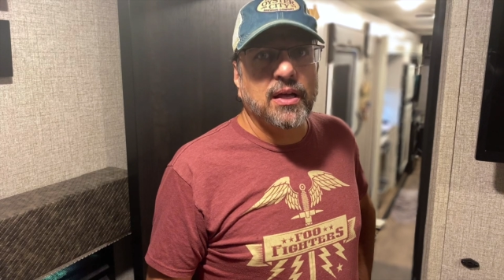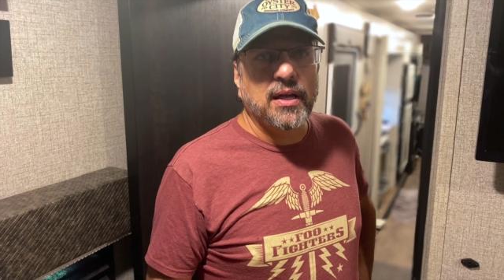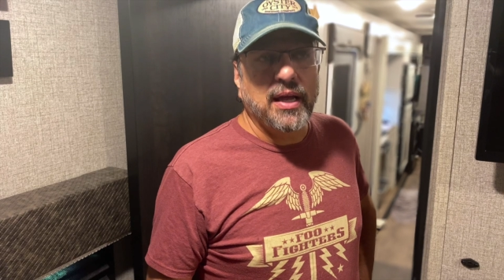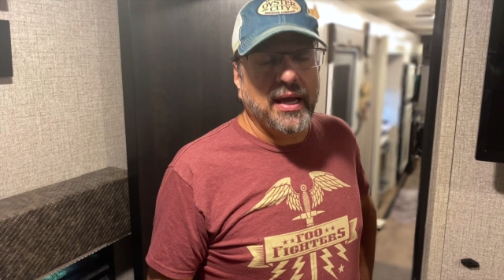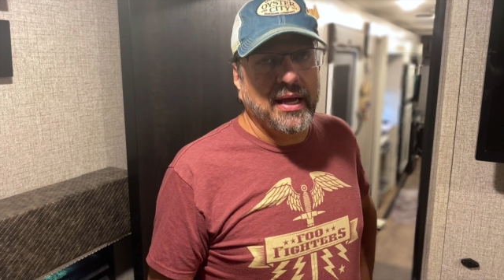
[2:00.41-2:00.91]

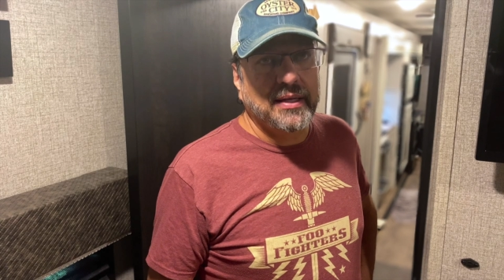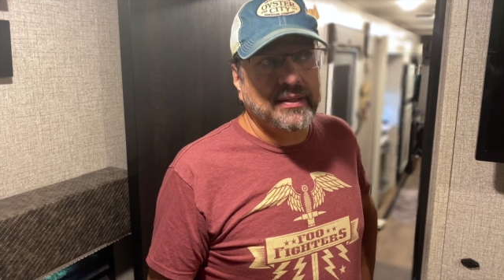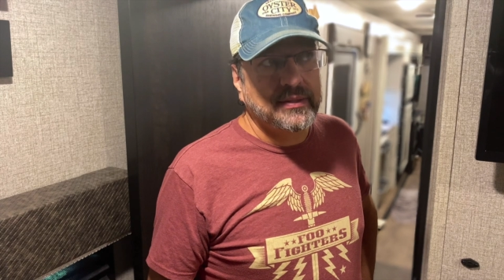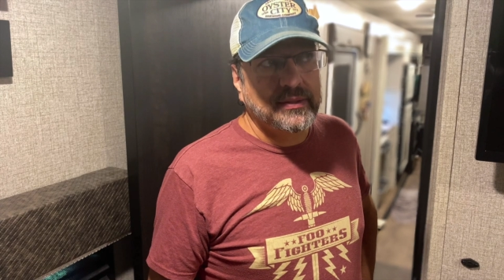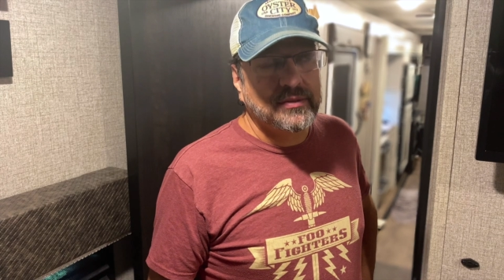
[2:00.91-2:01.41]

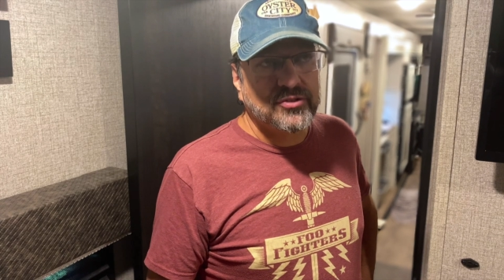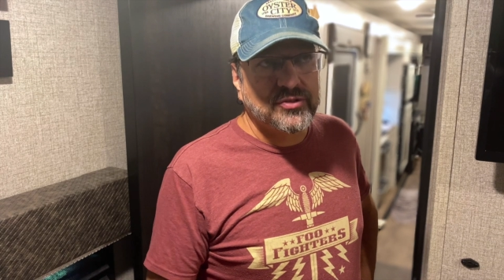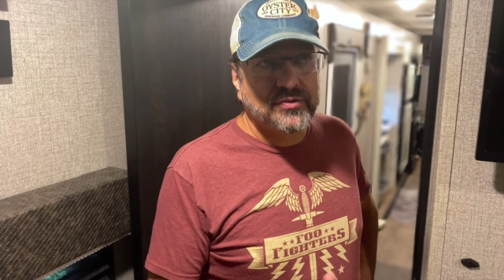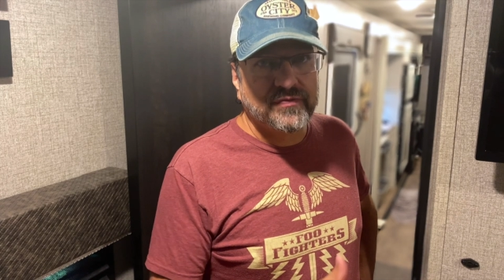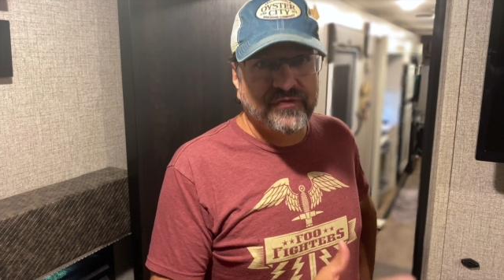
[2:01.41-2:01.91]
And
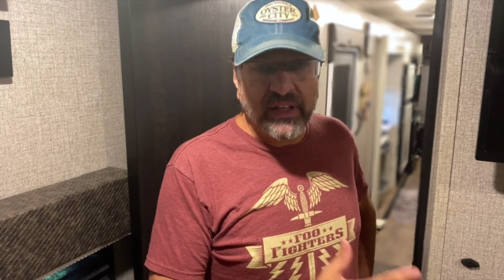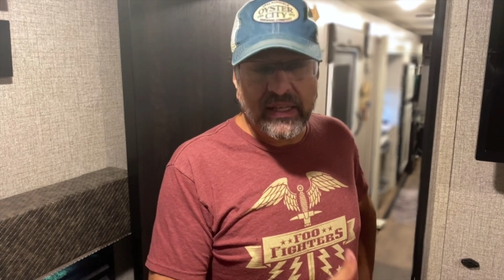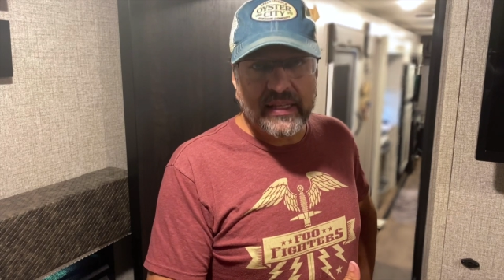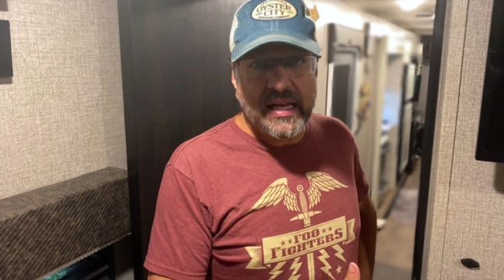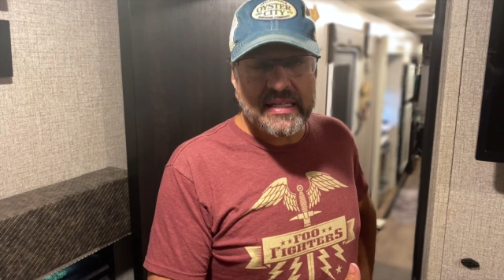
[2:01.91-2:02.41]

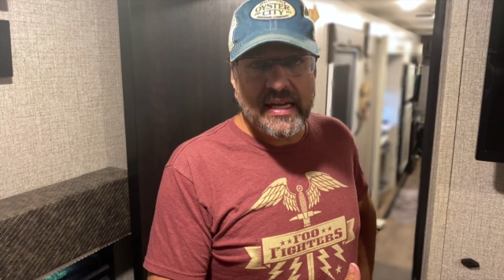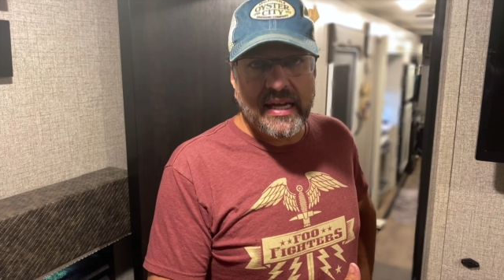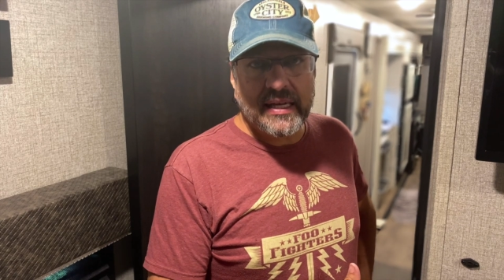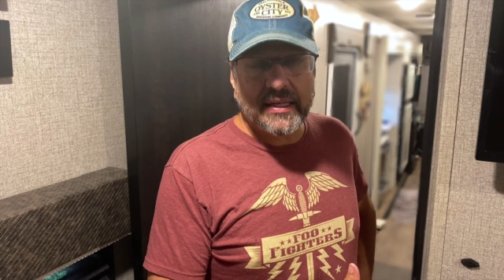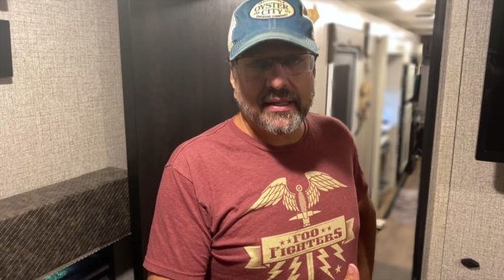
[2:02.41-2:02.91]
filling that
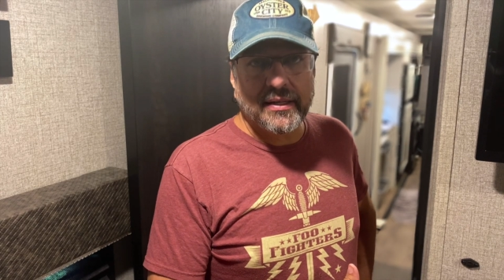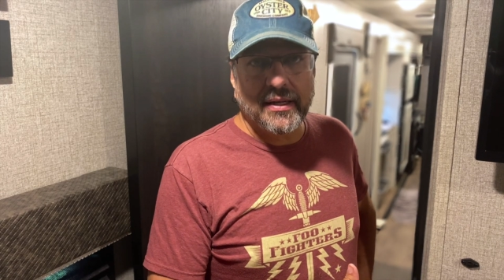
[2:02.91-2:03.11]
tank